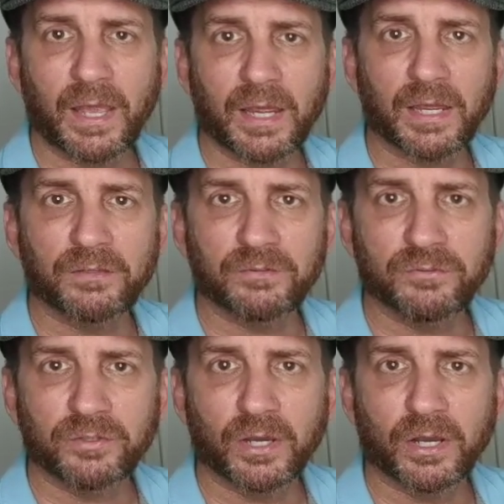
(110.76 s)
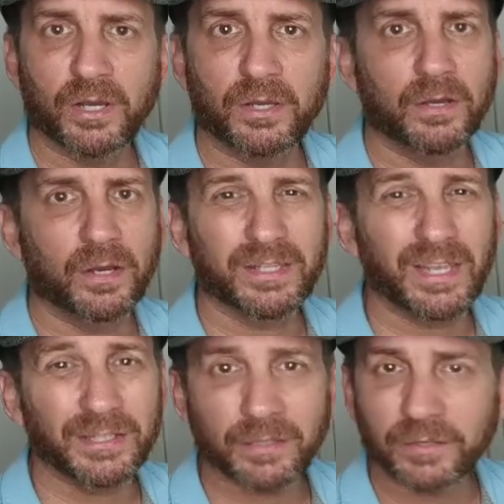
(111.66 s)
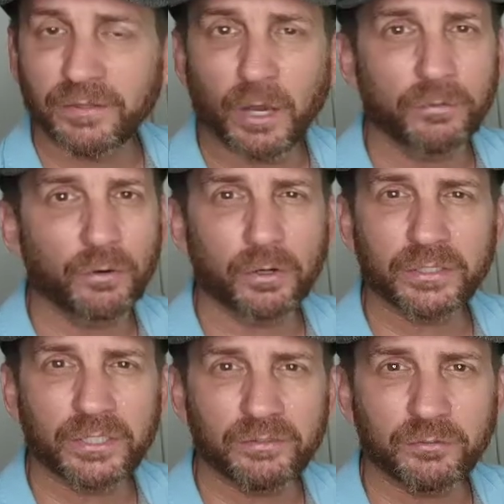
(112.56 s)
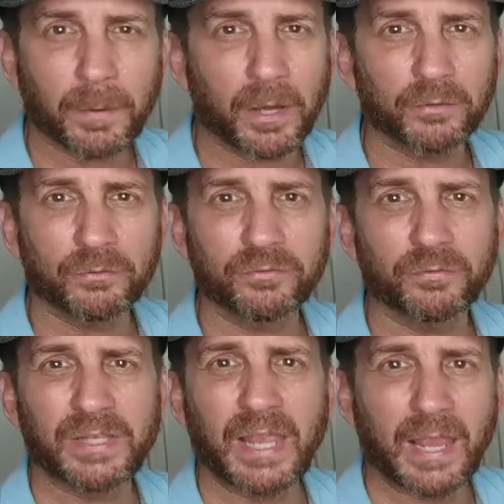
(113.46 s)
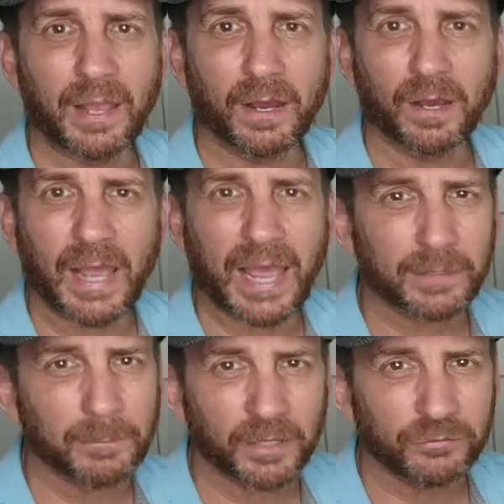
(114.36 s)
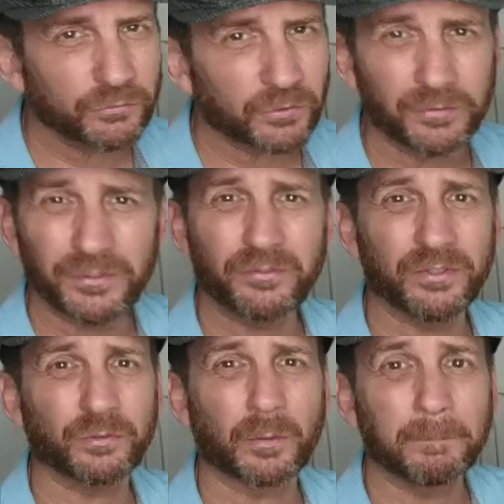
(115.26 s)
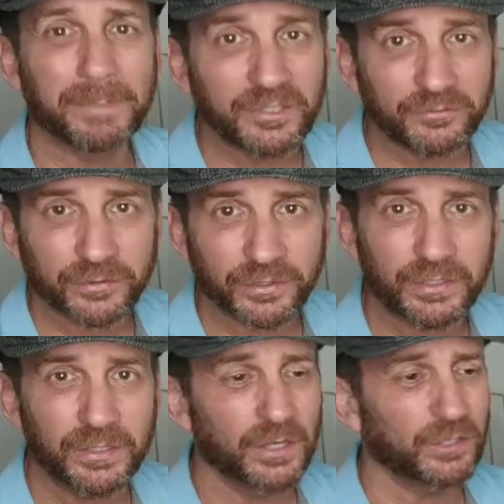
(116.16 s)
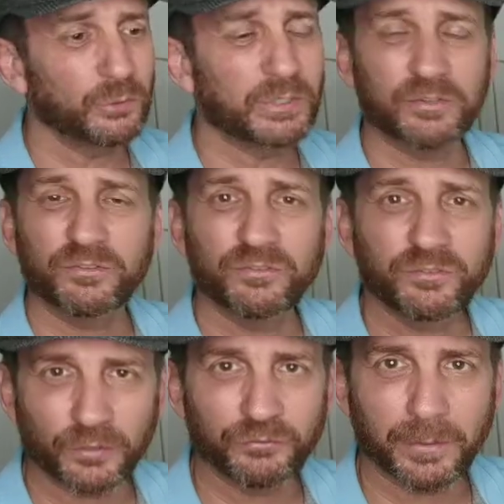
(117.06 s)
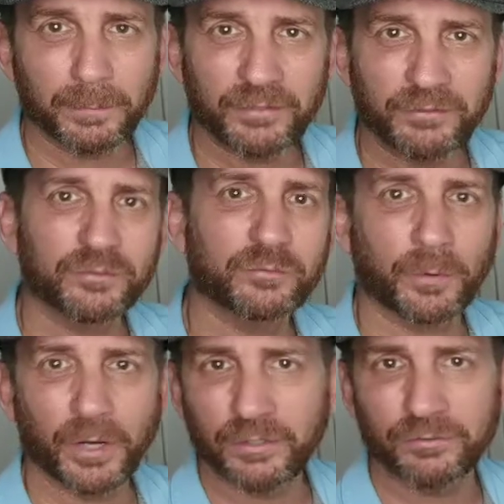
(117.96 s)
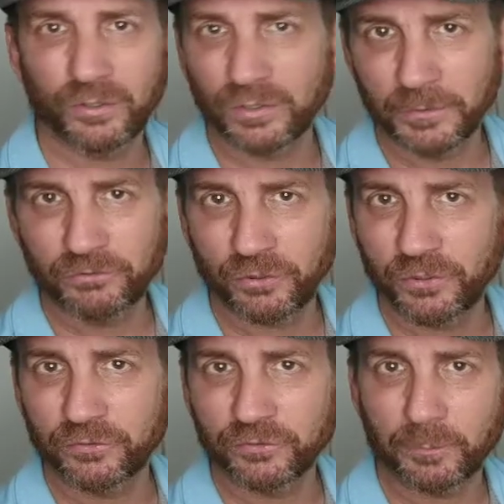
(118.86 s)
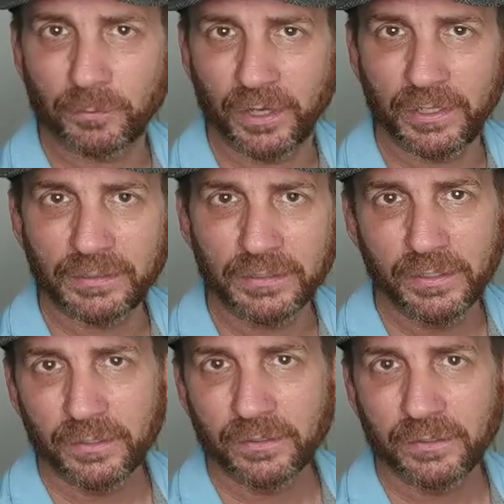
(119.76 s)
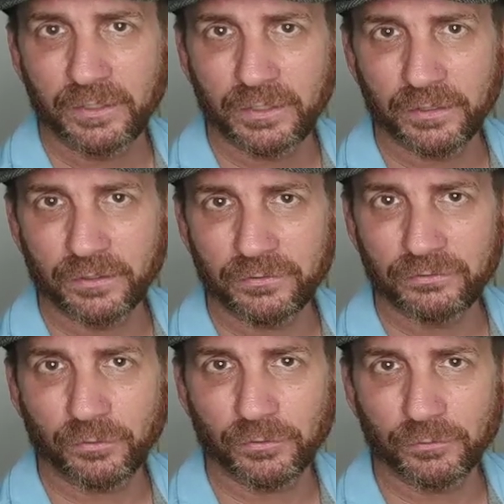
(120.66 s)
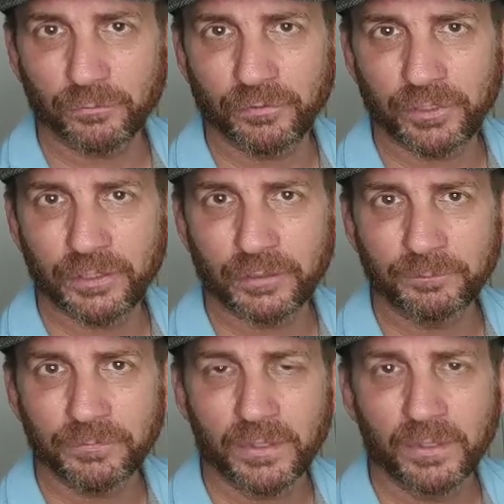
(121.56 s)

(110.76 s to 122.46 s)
And again, like the other Arquiste bottles, the atomizers on these things are beastly. You get such an amazing spray. So let me show you the spray here. You should have a little video.